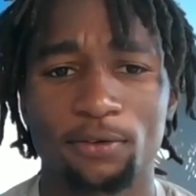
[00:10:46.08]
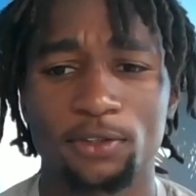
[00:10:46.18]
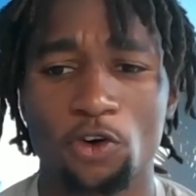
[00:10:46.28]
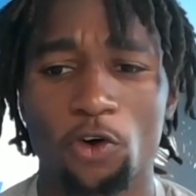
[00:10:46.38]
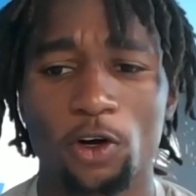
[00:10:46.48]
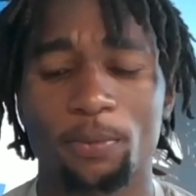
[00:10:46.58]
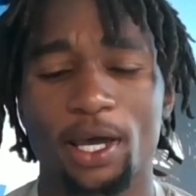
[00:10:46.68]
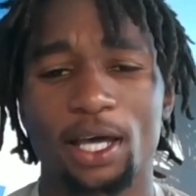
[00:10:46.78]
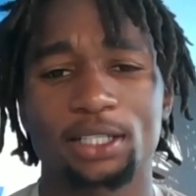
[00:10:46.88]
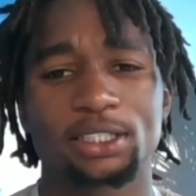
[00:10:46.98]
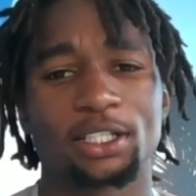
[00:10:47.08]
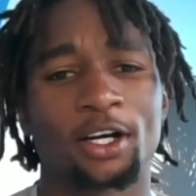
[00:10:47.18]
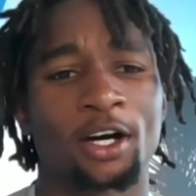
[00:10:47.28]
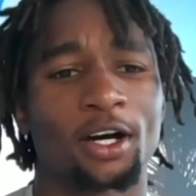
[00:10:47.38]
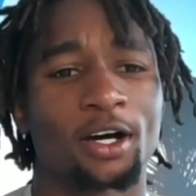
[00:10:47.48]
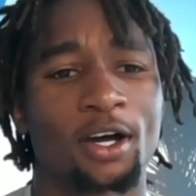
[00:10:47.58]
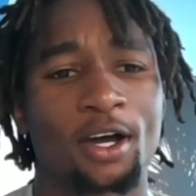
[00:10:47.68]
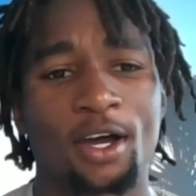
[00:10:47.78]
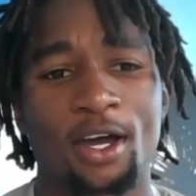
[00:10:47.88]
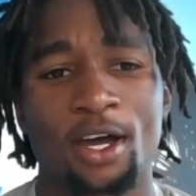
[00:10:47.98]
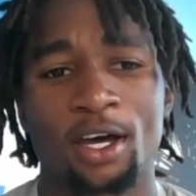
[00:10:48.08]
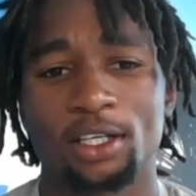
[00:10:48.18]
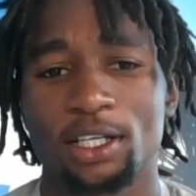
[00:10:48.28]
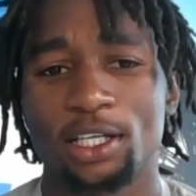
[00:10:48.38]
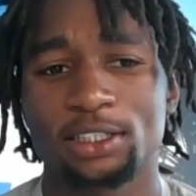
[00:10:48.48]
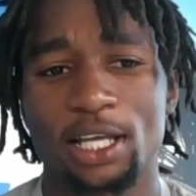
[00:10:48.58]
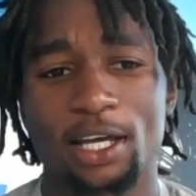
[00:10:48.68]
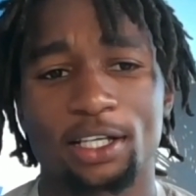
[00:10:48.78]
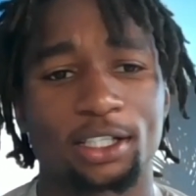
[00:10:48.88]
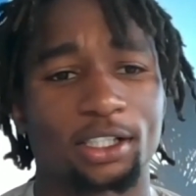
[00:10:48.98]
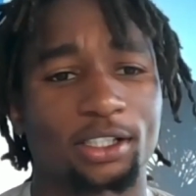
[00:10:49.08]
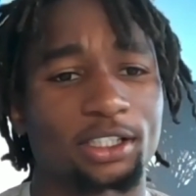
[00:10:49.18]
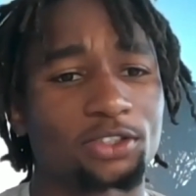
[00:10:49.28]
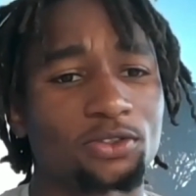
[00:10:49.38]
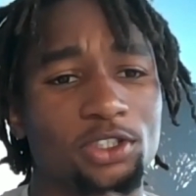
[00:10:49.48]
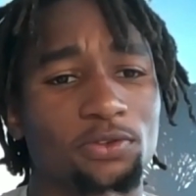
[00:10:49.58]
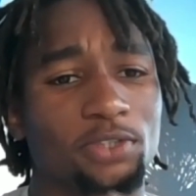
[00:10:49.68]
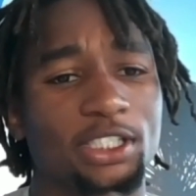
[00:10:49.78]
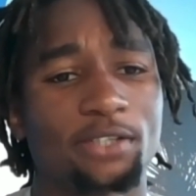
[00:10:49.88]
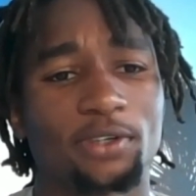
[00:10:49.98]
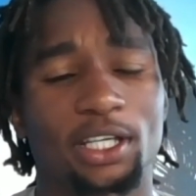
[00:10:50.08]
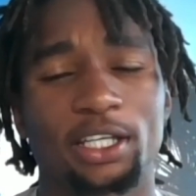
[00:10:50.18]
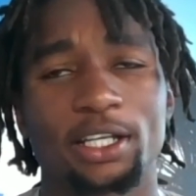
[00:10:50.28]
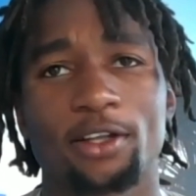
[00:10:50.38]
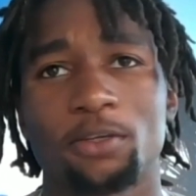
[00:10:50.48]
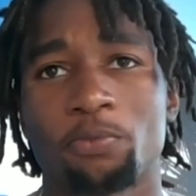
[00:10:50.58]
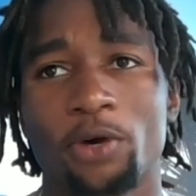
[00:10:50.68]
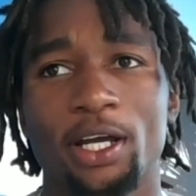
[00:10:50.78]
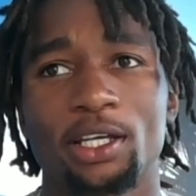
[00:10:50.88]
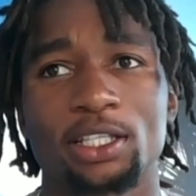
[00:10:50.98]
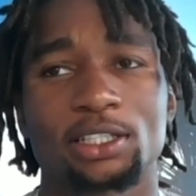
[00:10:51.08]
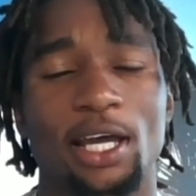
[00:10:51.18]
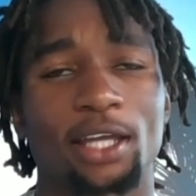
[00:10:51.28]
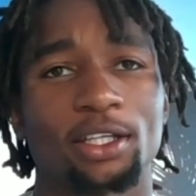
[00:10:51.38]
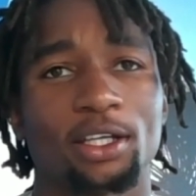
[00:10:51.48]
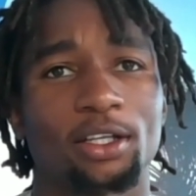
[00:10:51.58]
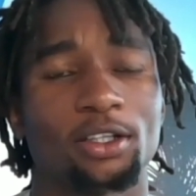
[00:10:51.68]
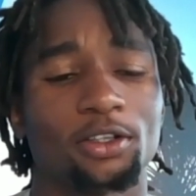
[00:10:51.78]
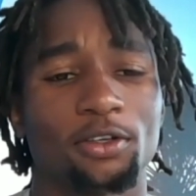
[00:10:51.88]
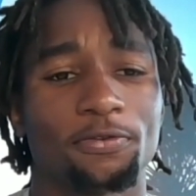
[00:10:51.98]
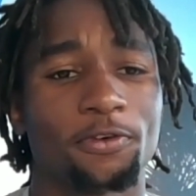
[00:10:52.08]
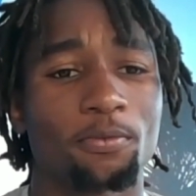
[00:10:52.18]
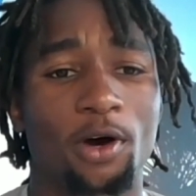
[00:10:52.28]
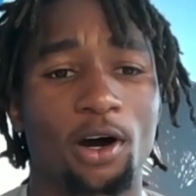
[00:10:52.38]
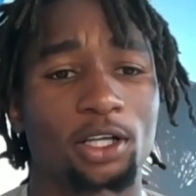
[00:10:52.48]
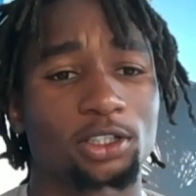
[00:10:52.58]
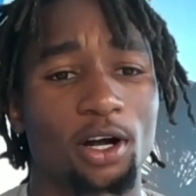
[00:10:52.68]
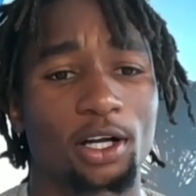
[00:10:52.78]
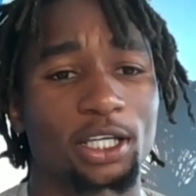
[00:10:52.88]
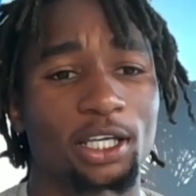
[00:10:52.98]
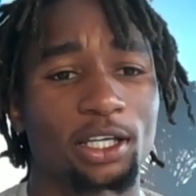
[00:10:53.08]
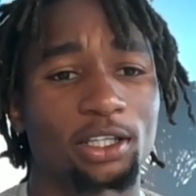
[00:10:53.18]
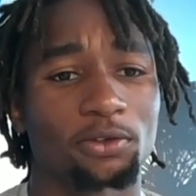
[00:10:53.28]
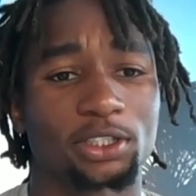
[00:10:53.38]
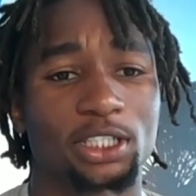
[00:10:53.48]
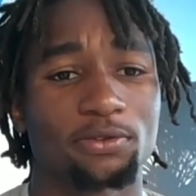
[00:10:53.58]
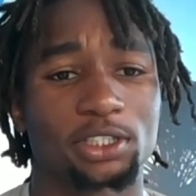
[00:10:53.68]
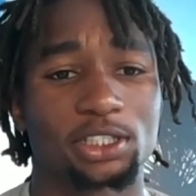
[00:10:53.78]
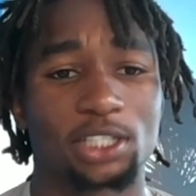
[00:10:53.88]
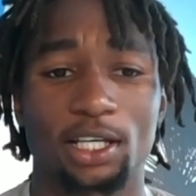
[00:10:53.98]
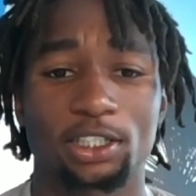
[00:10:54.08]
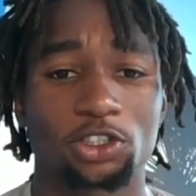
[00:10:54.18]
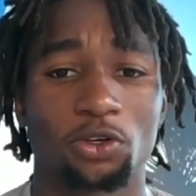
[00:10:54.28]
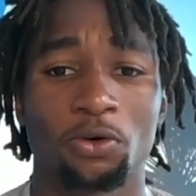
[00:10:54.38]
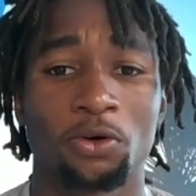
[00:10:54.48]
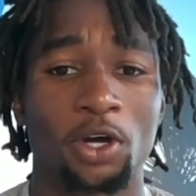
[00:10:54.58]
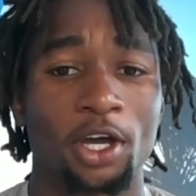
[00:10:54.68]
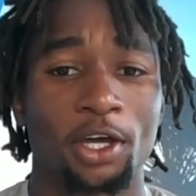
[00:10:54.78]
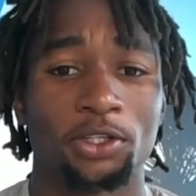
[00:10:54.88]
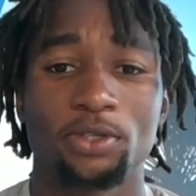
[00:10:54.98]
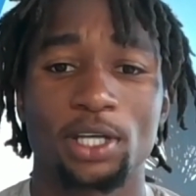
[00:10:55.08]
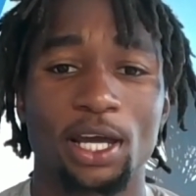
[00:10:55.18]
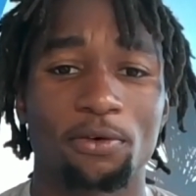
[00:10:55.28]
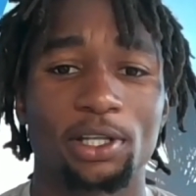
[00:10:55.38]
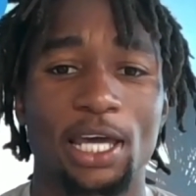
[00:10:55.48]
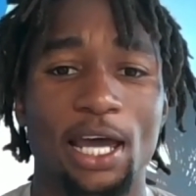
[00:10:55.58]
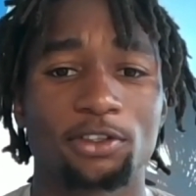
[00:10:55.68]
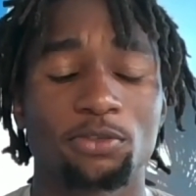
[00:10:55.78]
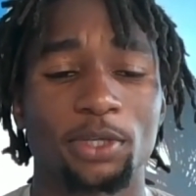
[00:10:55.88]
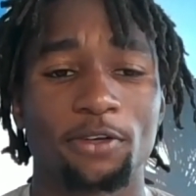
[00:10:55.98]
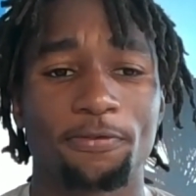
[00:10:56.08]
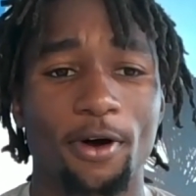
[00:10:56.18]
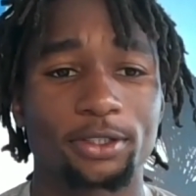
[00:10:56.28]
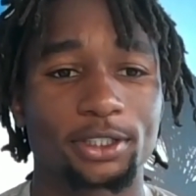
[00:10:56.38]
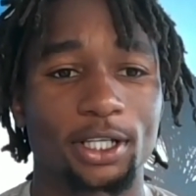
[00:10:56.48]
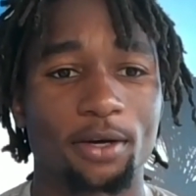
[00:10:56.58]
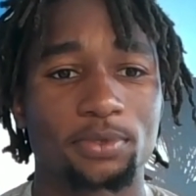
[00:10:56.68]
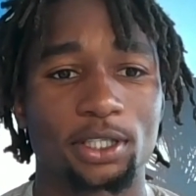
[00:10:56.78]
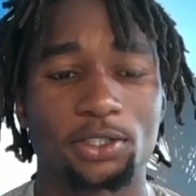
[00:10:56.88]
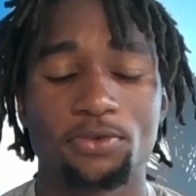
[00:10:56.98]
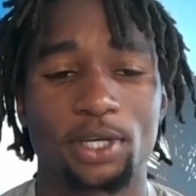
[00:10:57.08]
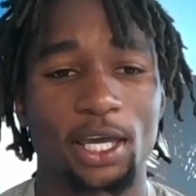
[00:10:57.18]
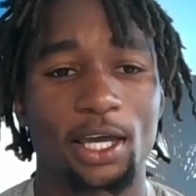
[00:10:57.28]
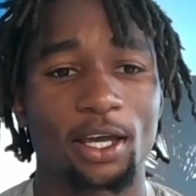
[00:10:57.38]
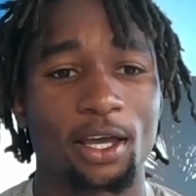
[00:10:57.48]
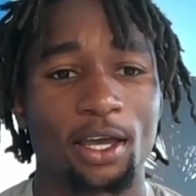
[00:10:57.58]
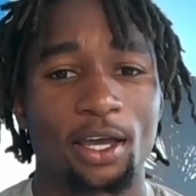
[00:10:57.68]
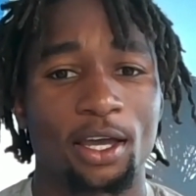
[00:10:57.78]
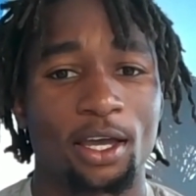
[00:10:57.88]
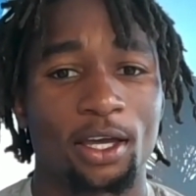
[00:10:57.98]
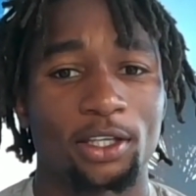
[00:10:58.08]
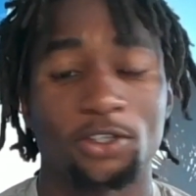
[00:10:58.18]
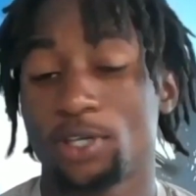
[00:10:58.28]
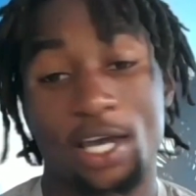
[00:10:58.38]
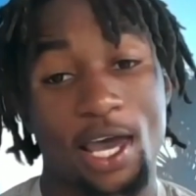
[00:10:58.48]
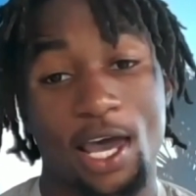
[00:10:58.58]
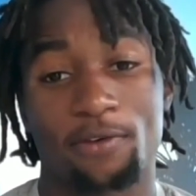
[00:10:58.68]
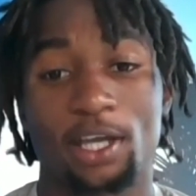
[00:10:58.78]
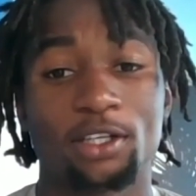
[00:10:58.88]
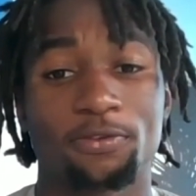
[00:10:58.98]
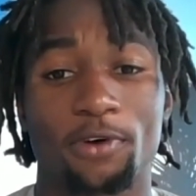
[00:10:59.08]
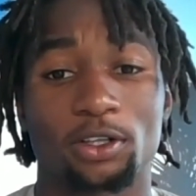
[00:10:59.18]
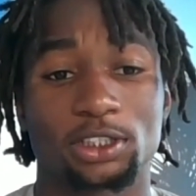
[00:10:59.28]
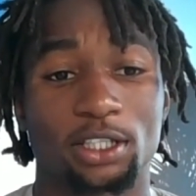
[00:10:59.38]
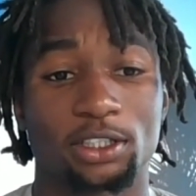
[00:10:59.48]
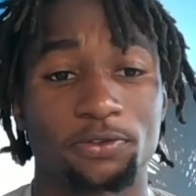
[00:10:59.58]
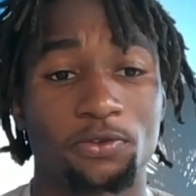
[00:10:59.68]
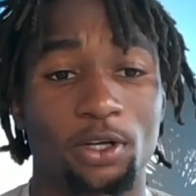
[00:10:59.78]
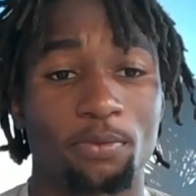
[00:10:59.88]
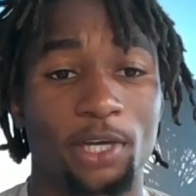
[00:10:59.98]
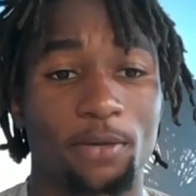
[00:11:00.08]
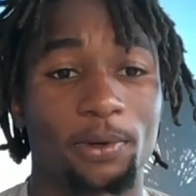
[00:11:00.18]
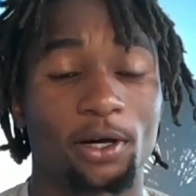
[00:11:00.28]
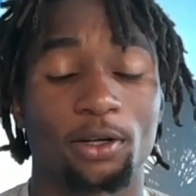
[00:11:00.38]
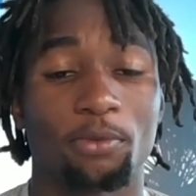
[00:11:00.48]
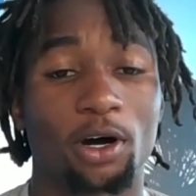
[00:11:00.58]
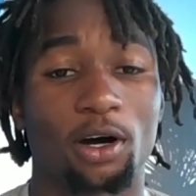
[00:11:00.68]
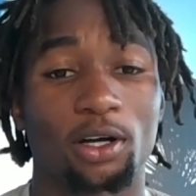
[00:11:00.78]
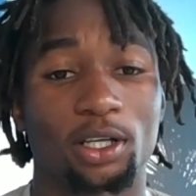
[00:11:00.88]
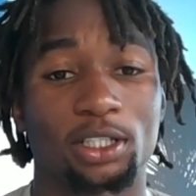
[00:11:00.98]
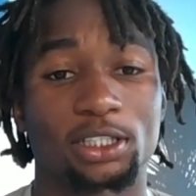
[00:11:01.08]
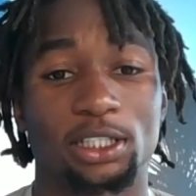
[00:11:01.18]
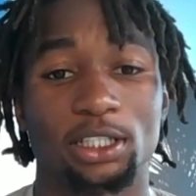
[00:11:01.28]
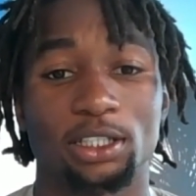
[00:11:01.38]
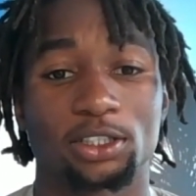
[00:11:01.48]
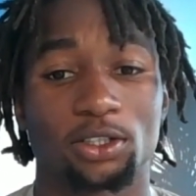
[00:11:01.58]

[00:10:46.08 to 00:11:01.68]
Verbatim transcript: of the quarterbacks and uh it's like uh, as soon as the receiver getting out the break, it's like the, the, the football is already hitting the receiver's chest. So you can't really have too many false steps, and you can't you can't have any false steps if you want to make a play on the ball in this league.